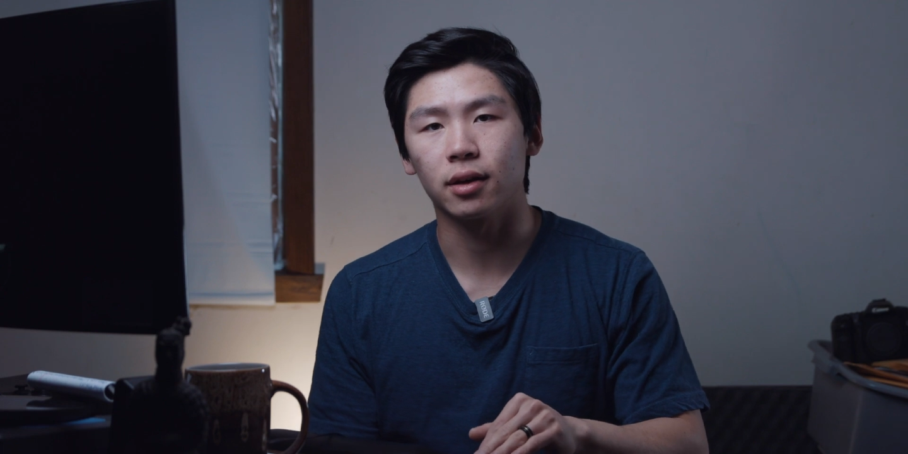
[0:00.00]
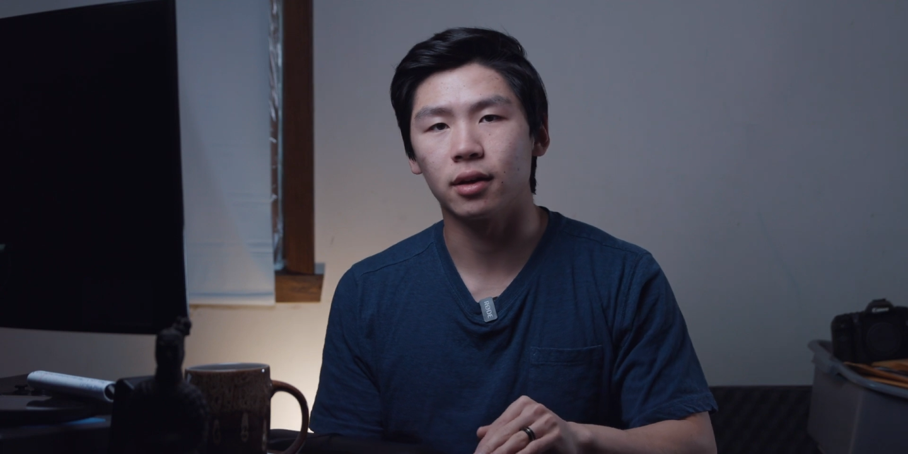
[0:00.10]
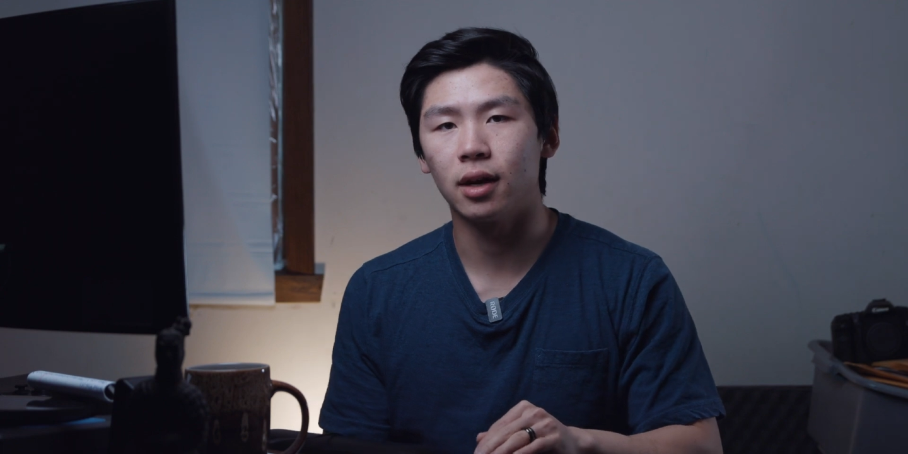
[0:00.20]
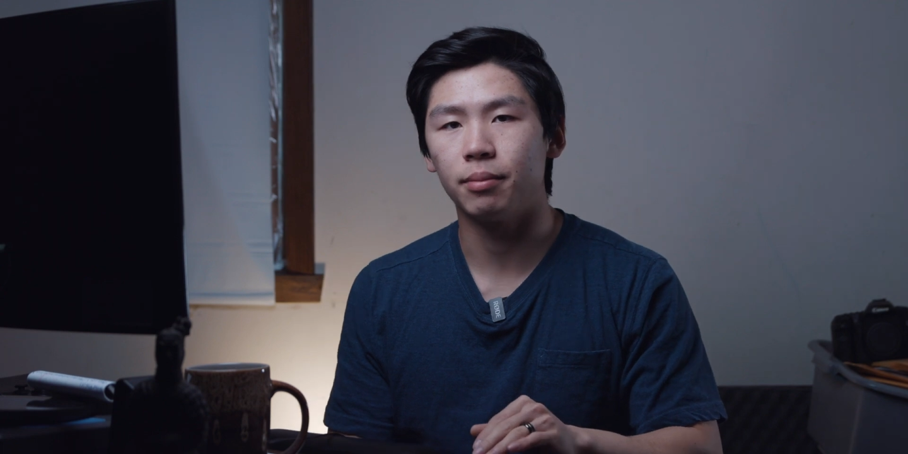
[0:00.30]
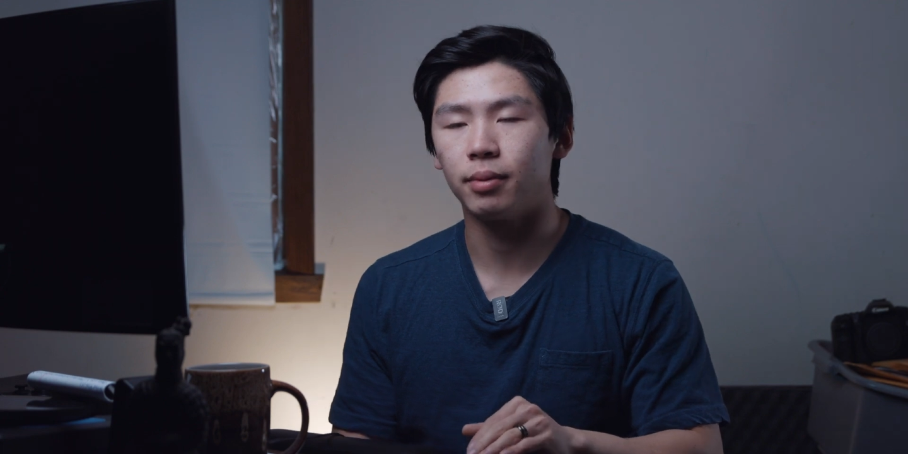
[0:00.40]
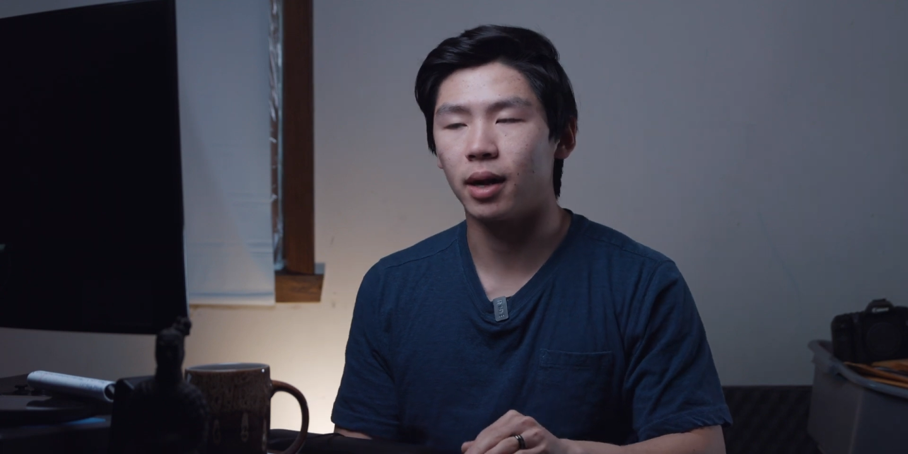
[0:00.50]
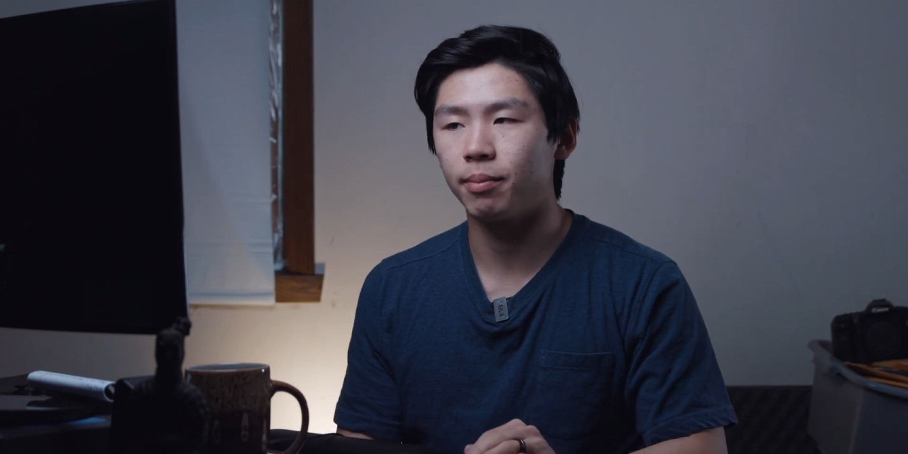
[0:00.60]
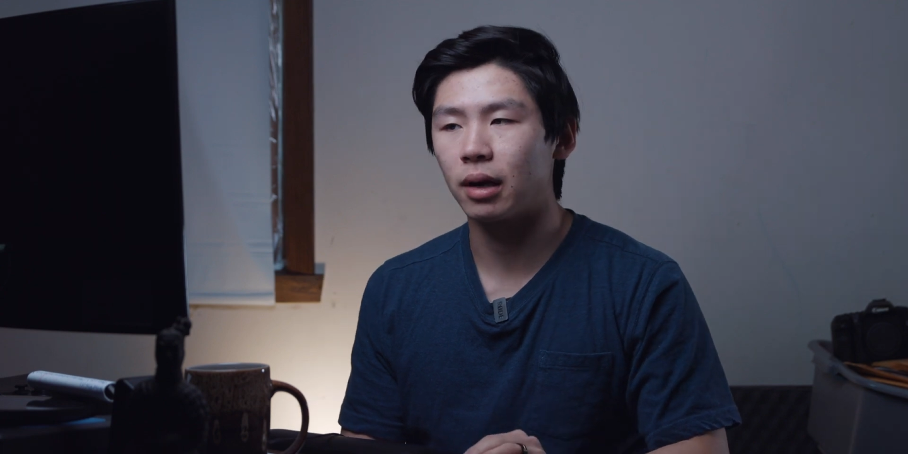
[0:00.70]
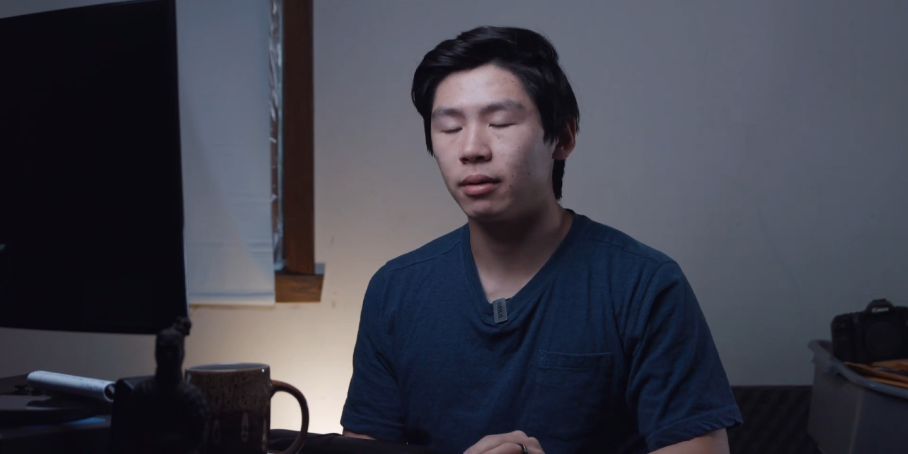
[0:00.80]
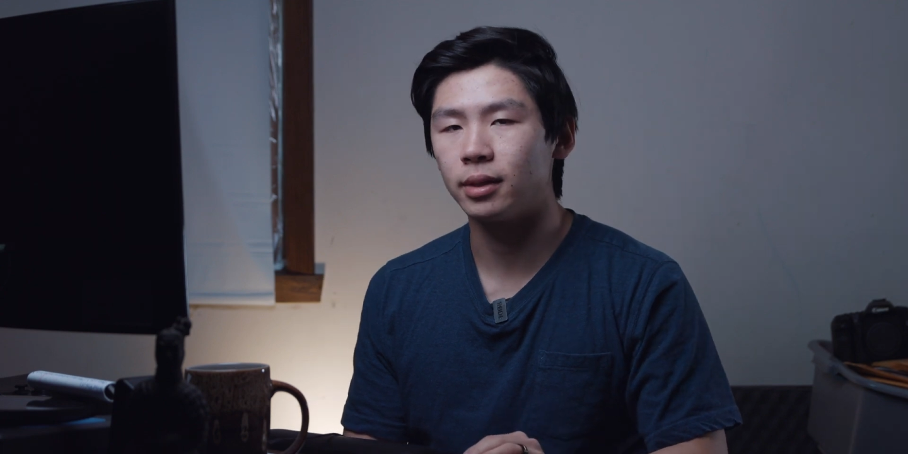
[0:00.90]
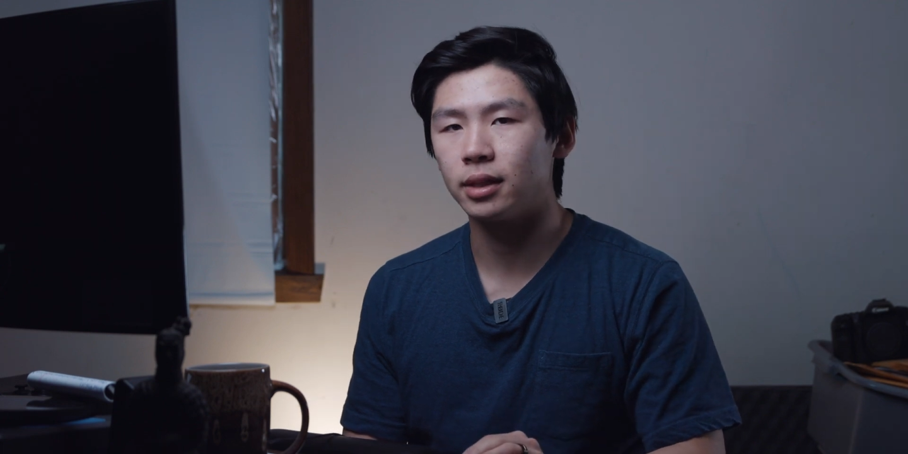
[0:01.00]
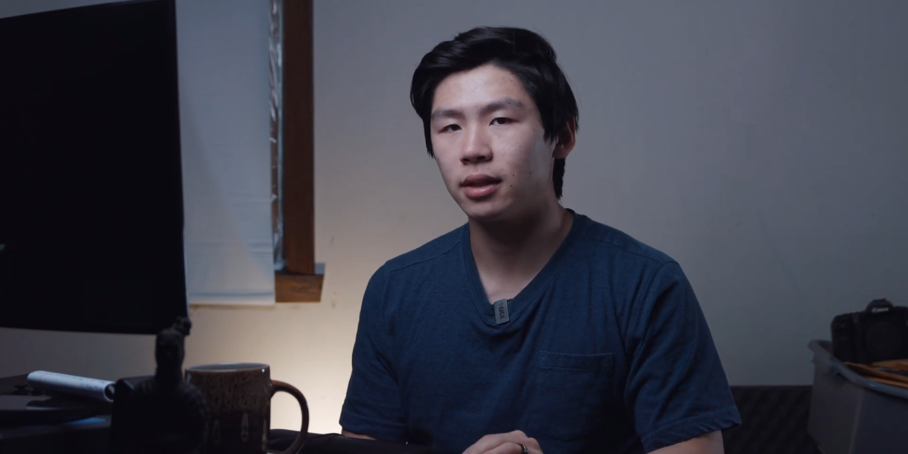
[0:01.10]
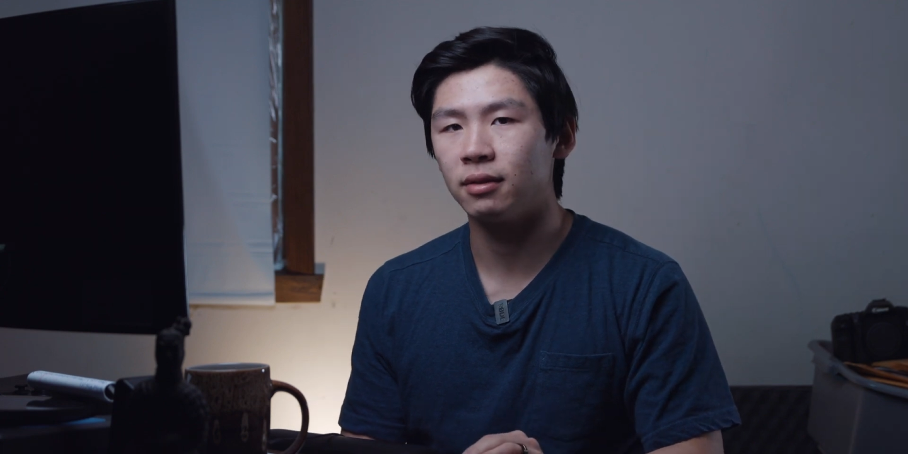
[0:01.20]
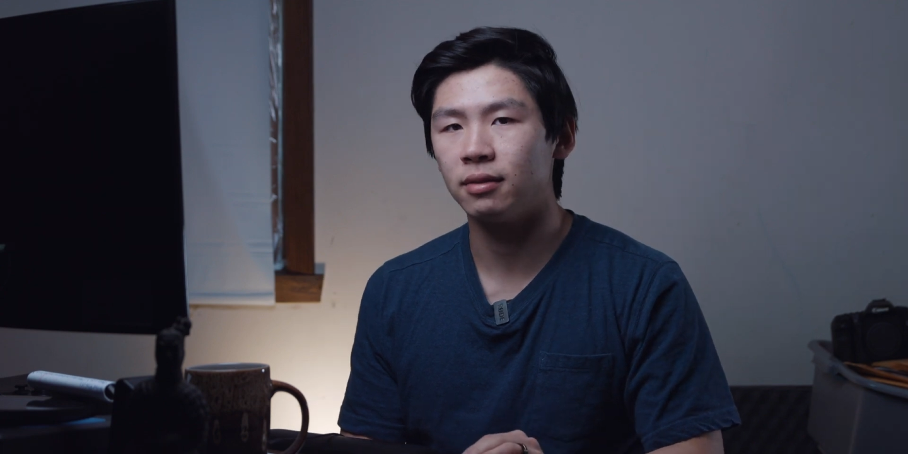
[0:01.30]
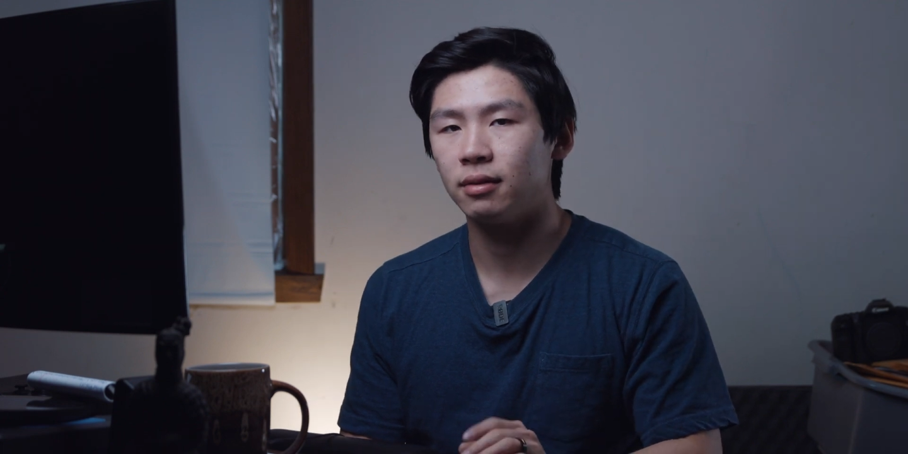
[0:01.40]
look it up, but I probably
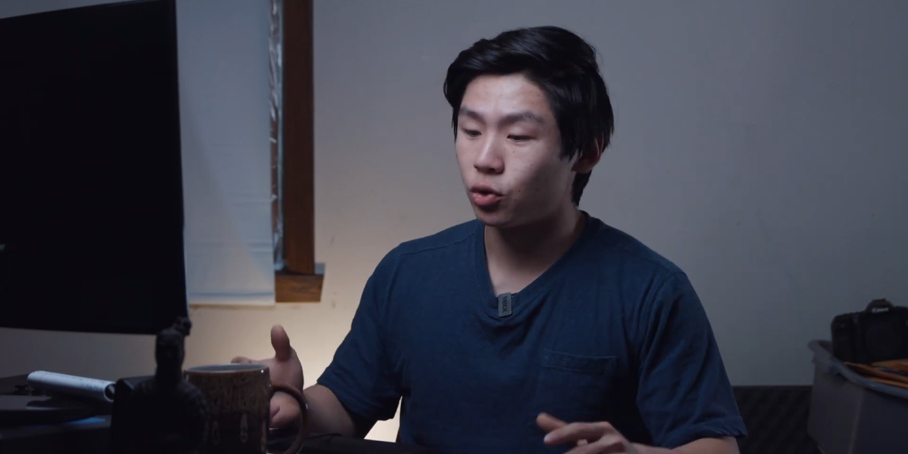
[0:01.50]
should have.